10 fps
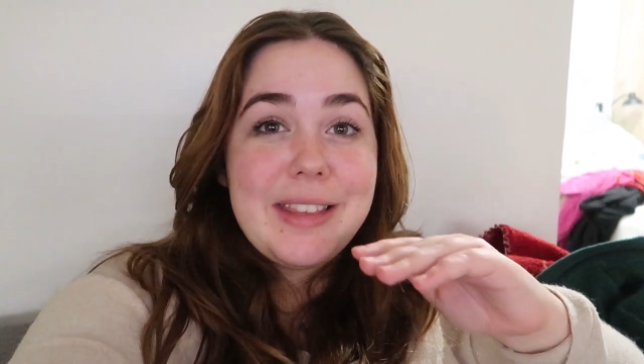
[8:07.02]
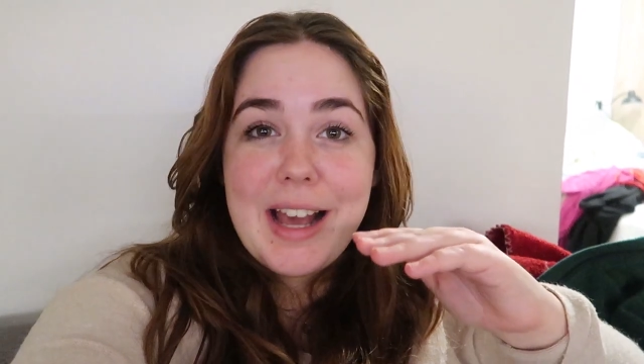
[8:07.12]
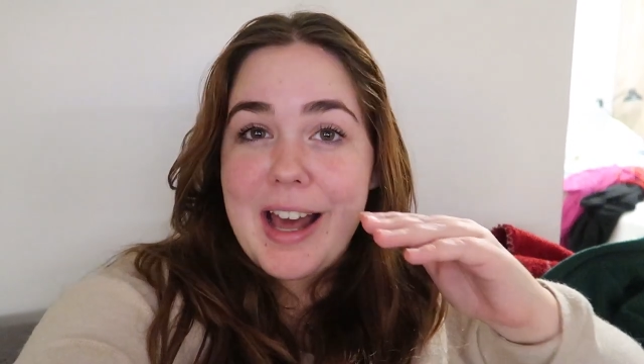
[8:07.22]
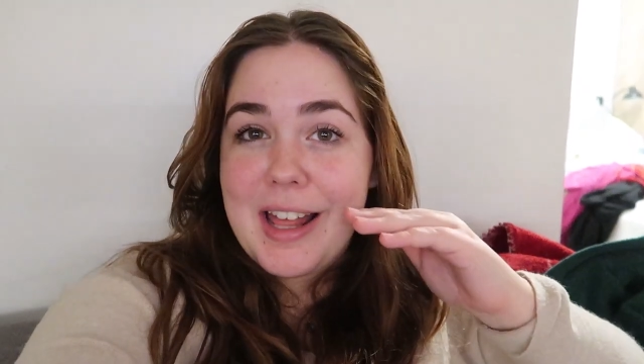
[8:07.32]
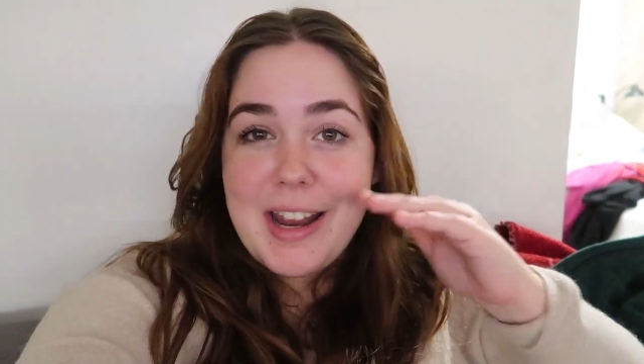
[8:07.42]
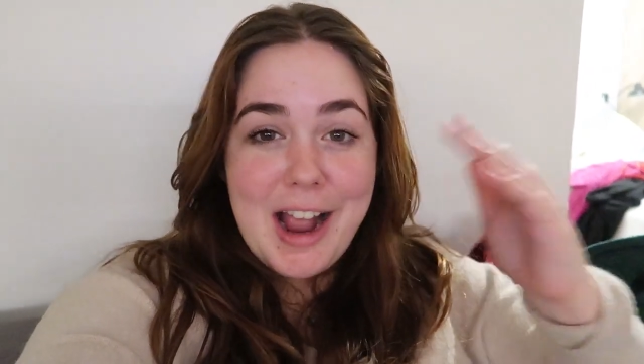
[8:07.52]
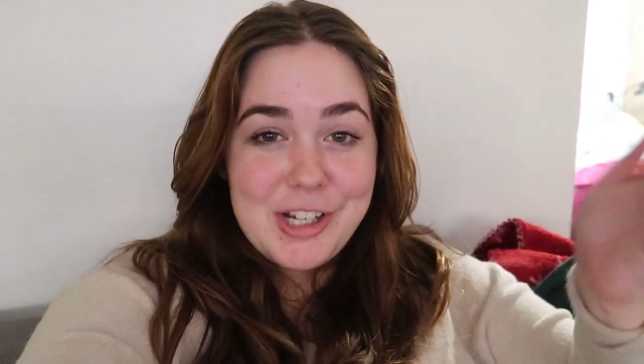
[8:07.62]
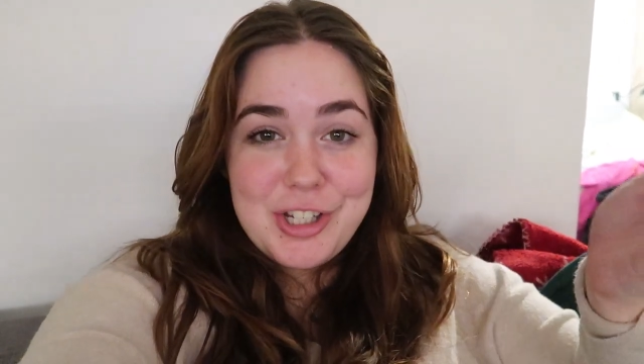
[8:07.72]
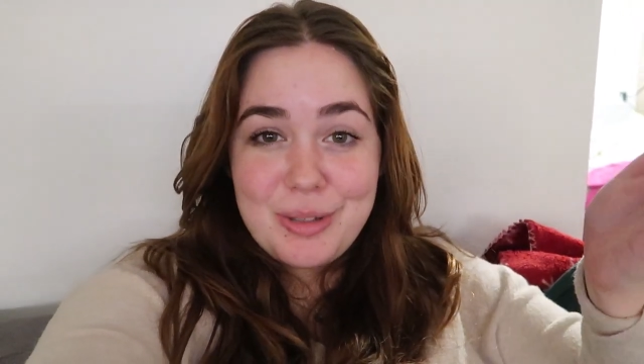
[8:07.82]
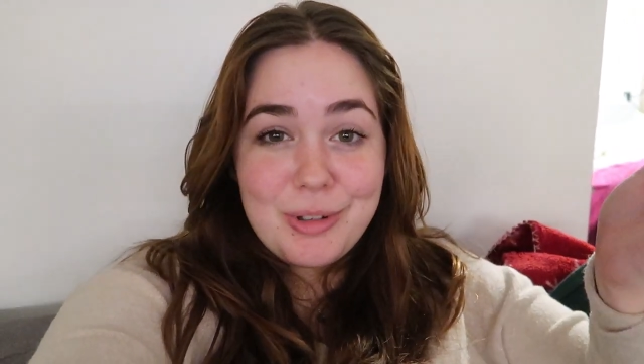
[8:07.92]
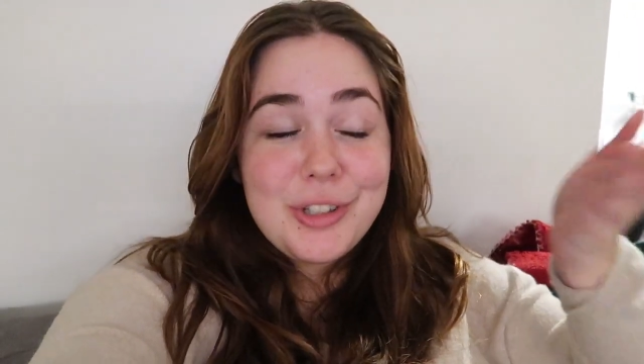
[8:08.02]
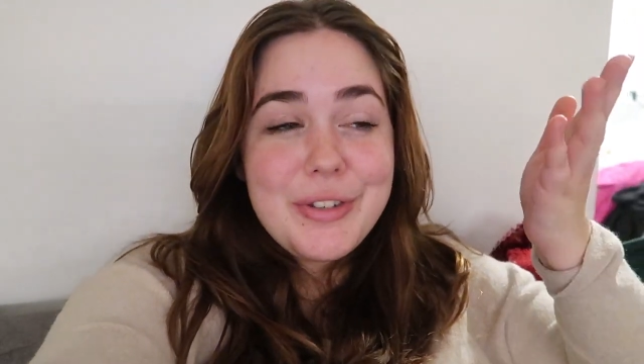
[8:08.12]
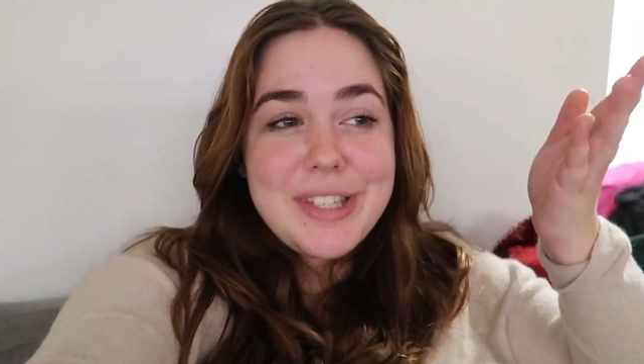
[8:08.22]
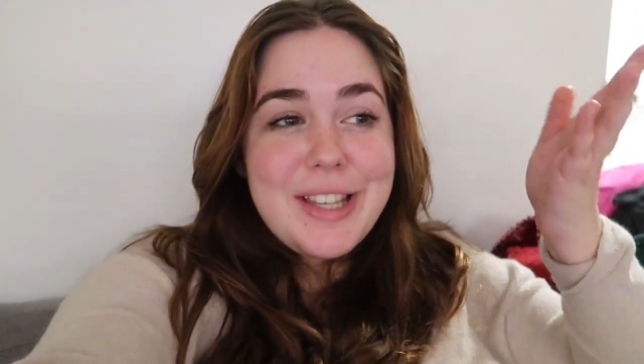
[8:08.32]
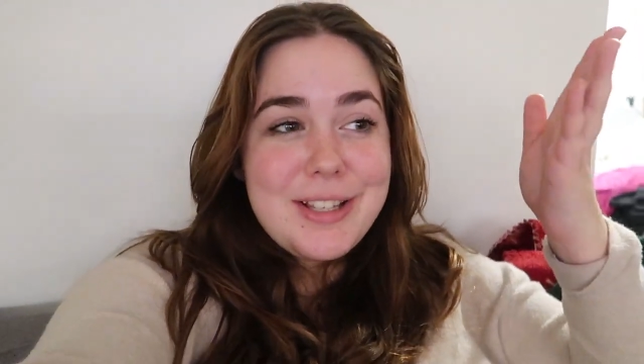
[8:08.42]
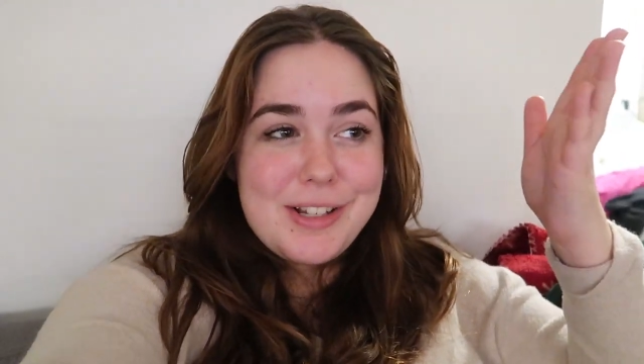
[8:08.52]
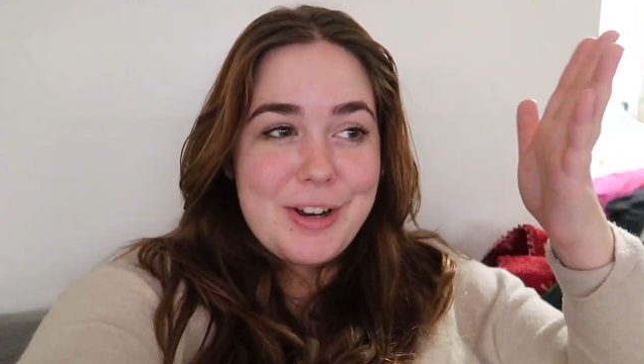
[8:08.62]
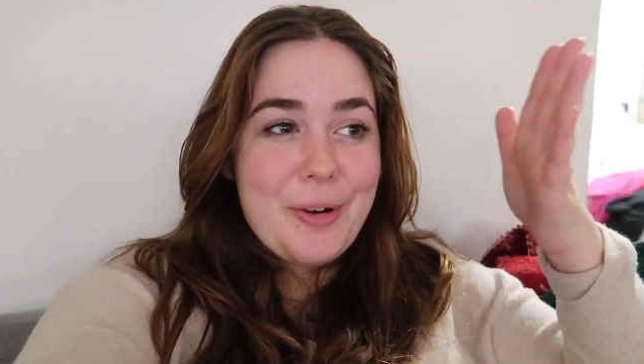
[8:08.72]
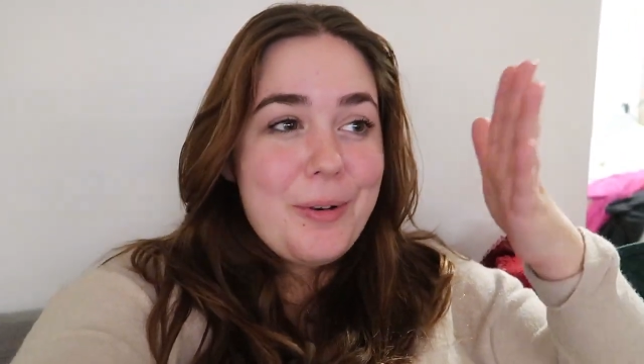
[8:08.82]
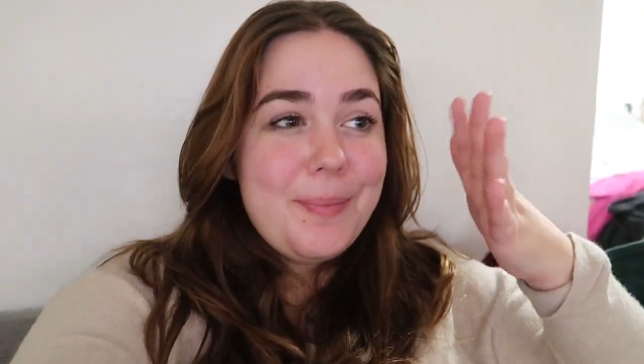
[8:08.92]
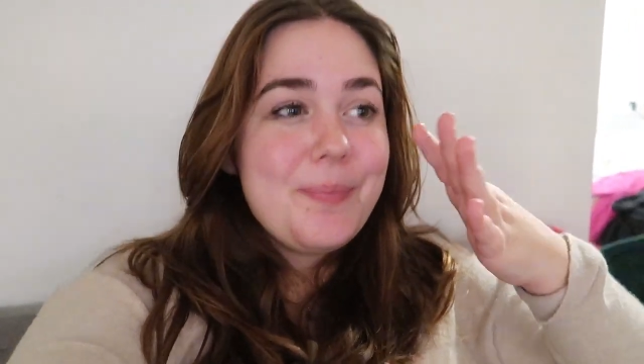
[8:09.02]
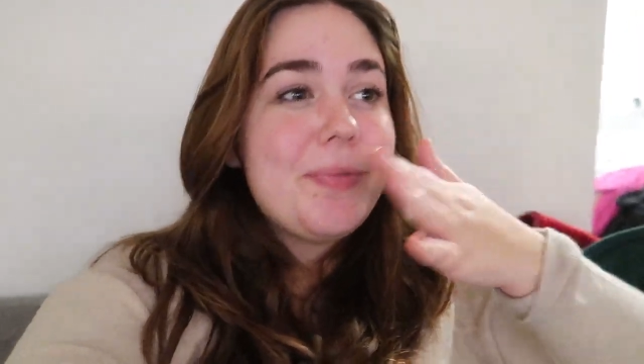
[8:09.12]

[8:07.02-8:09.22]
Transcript: that I just want to see snow.